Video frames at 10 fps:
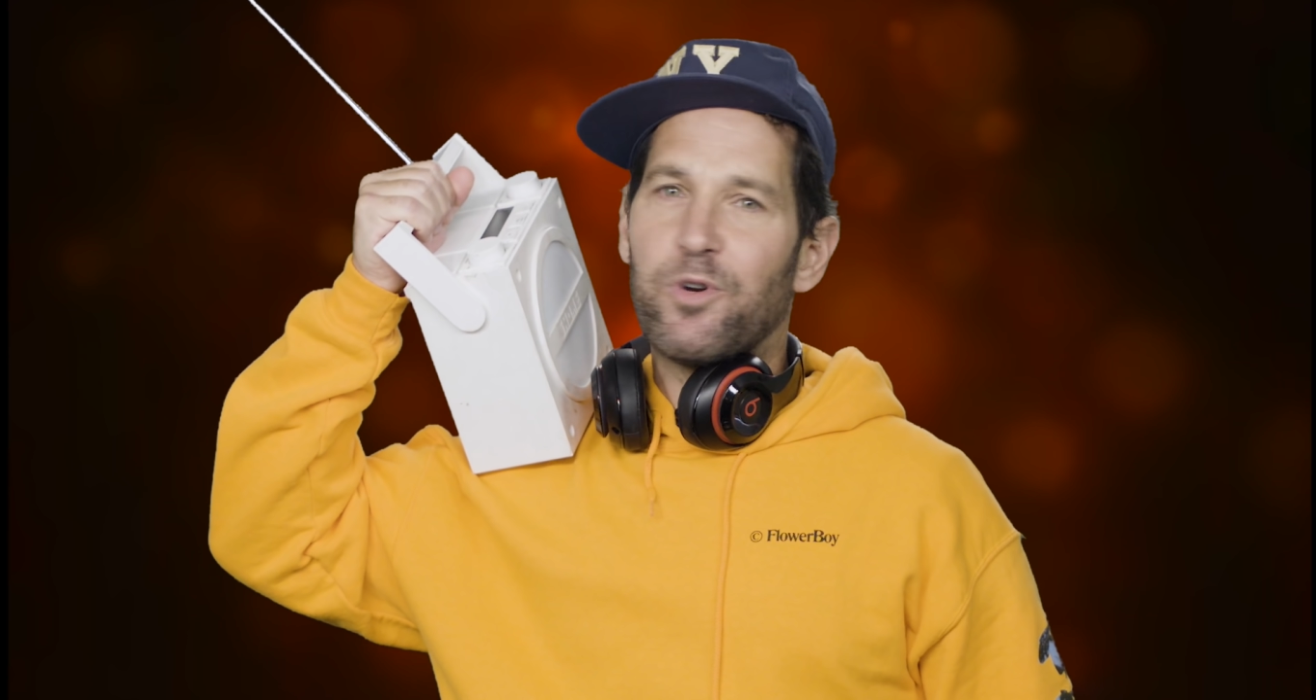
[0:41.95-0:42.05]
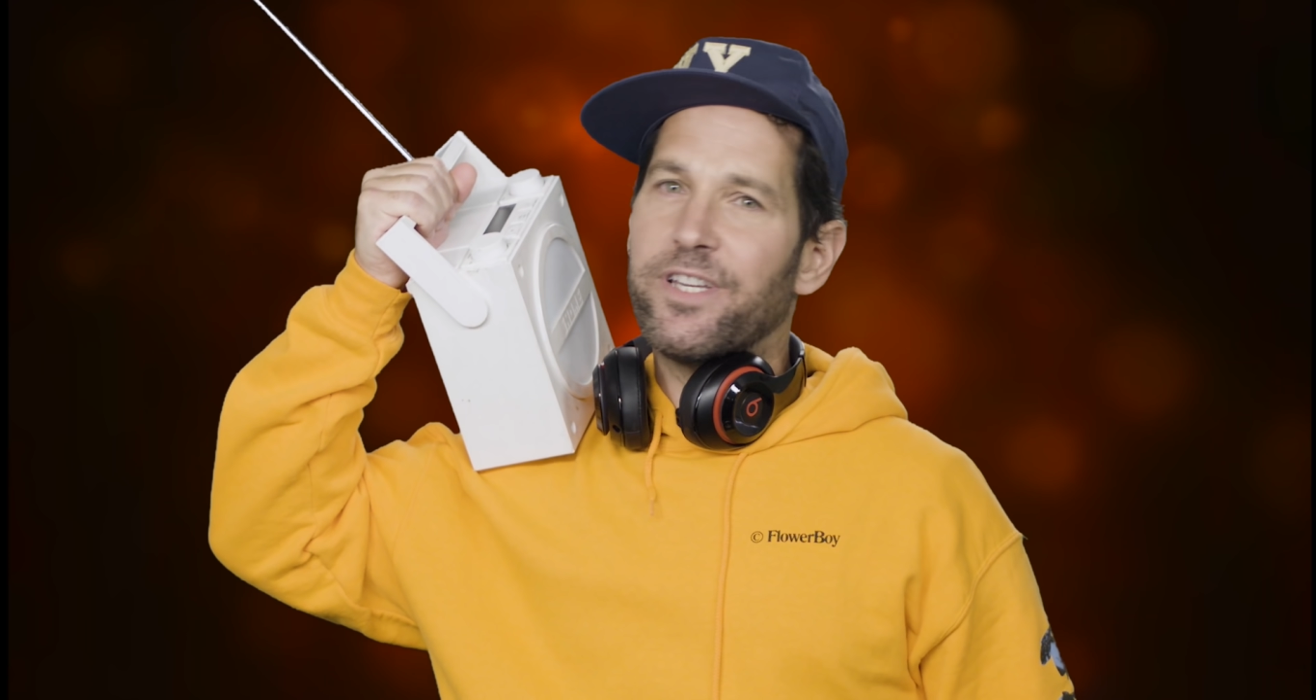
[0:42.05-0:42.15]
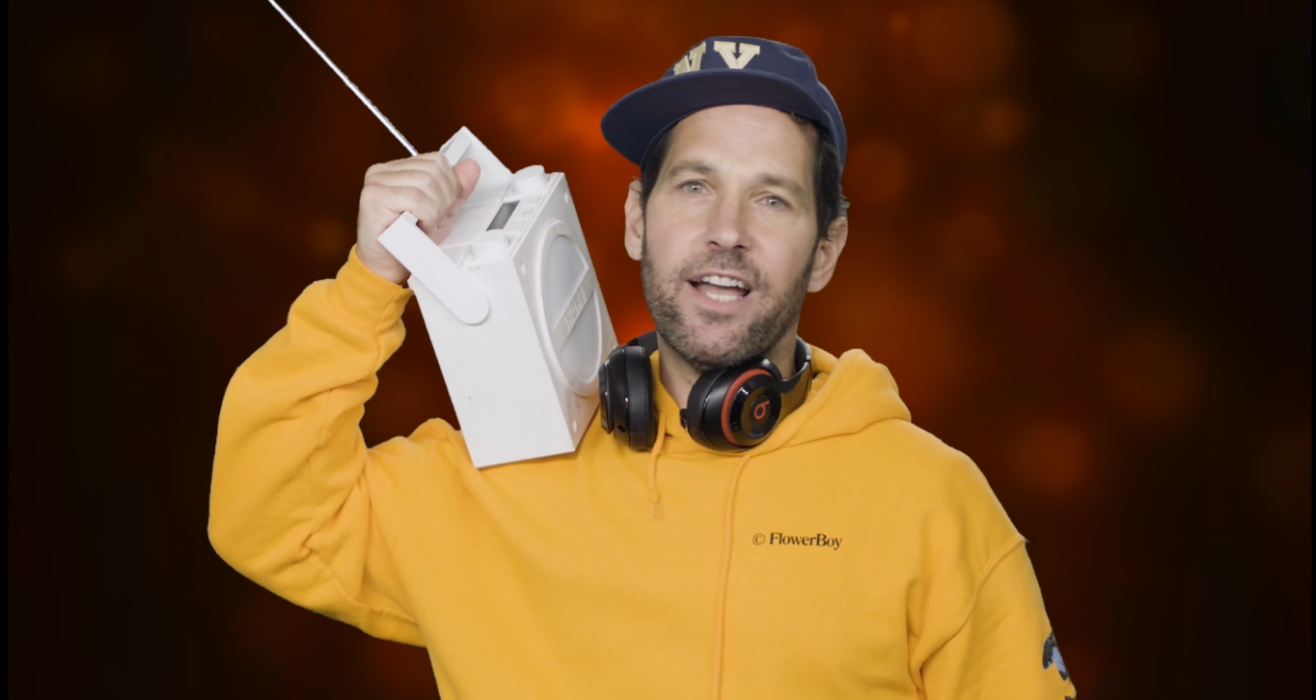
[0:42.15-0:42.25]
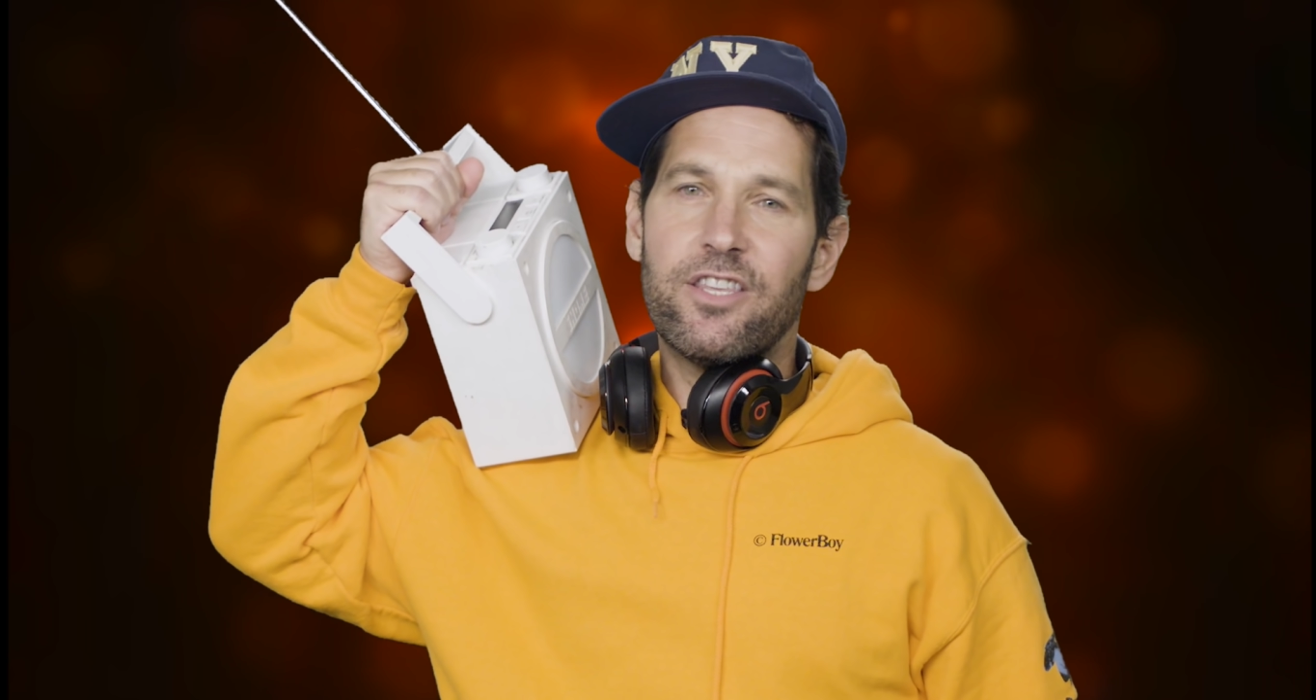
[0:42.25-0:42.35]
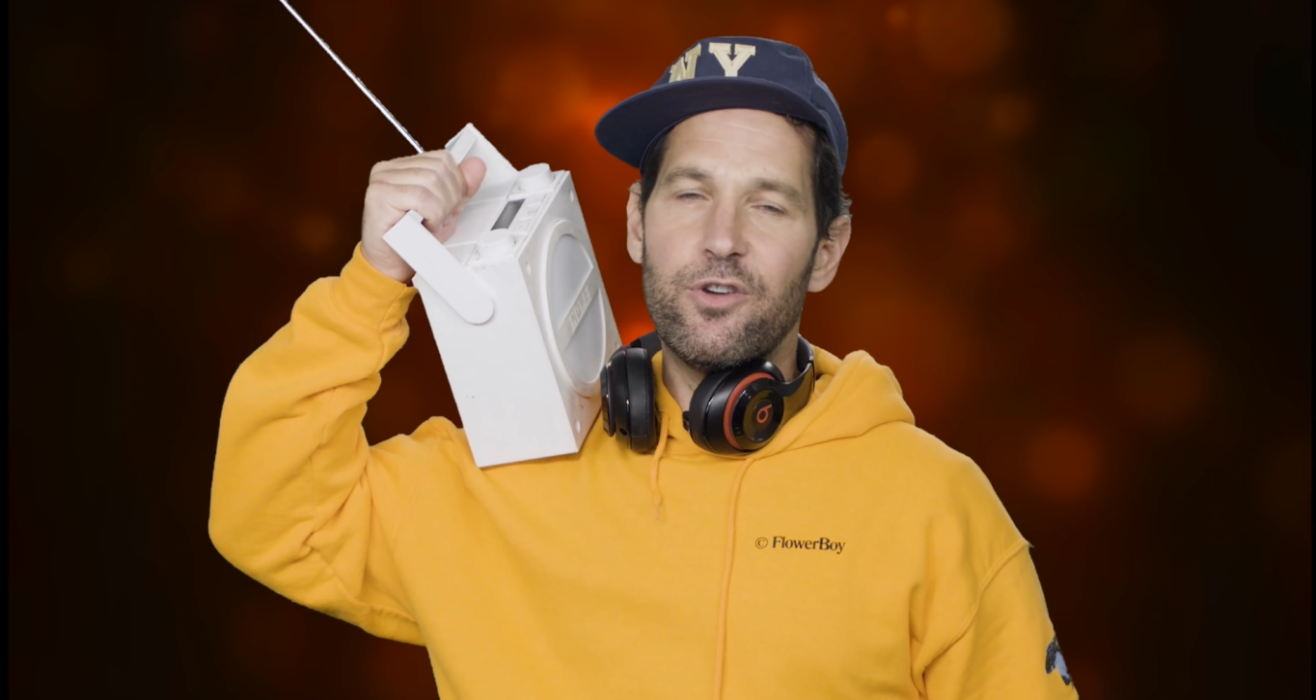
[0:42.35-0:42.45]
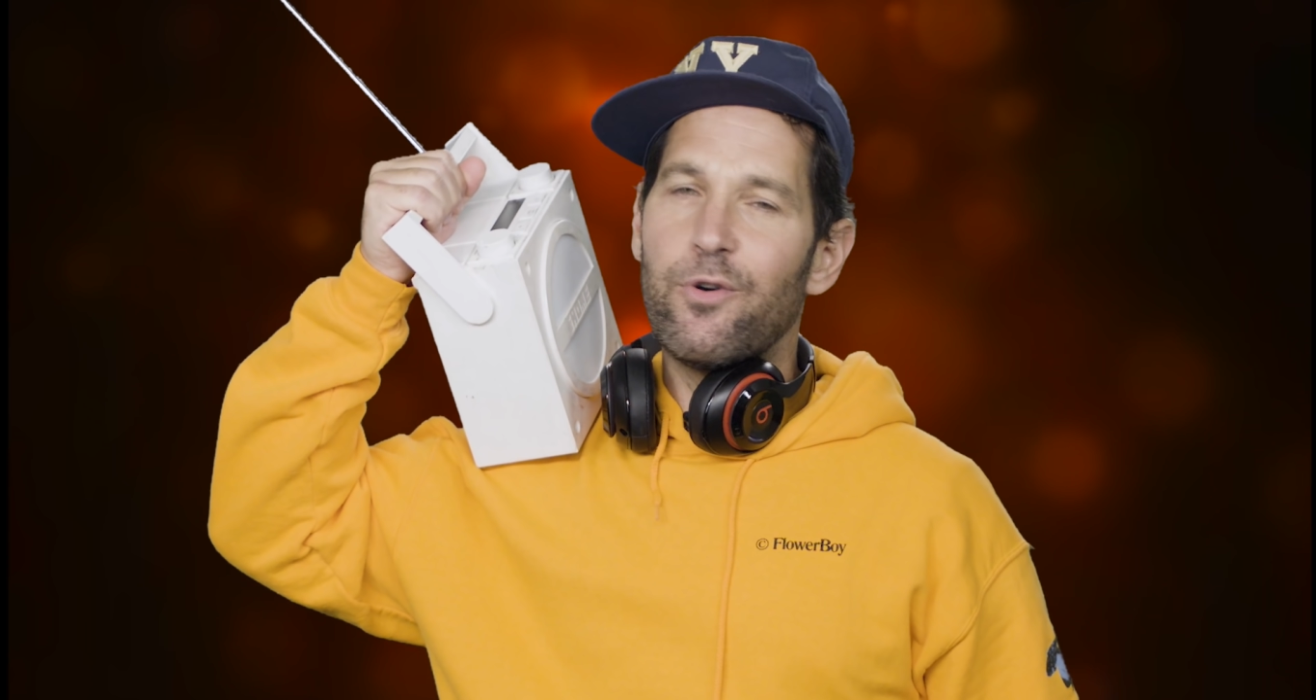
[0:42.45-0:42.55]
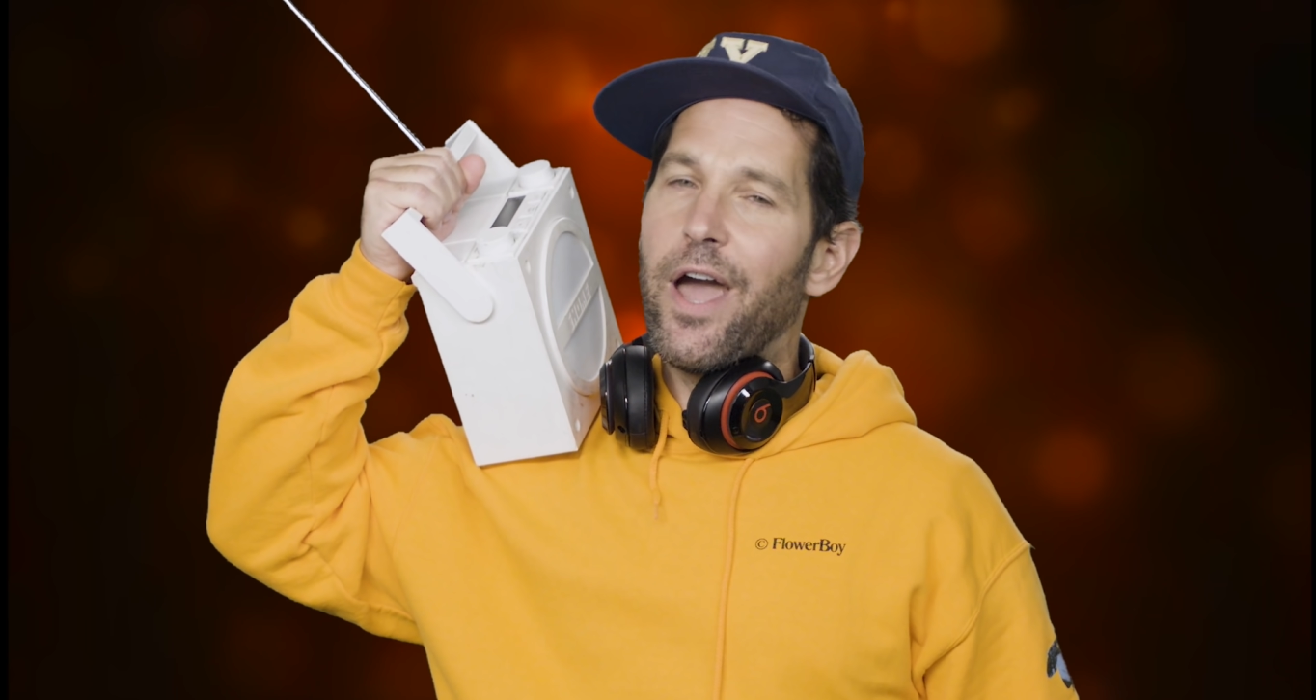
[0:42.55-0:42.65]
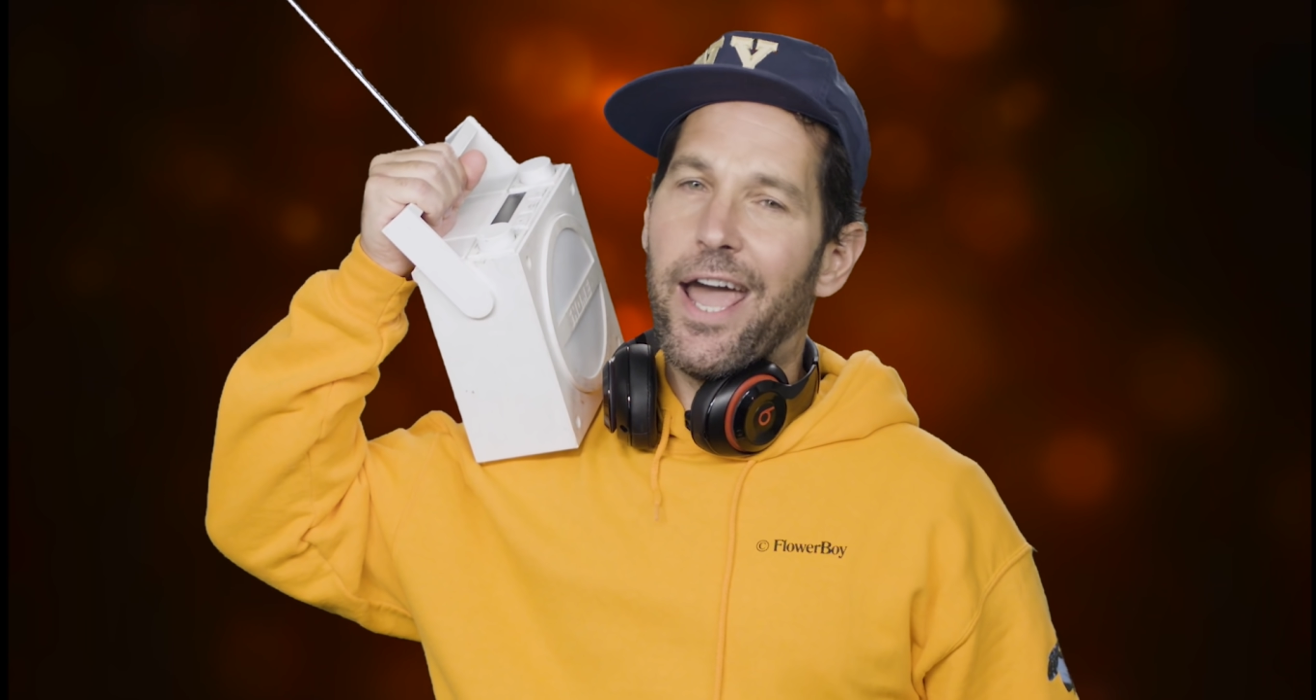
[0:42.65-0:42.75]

protect you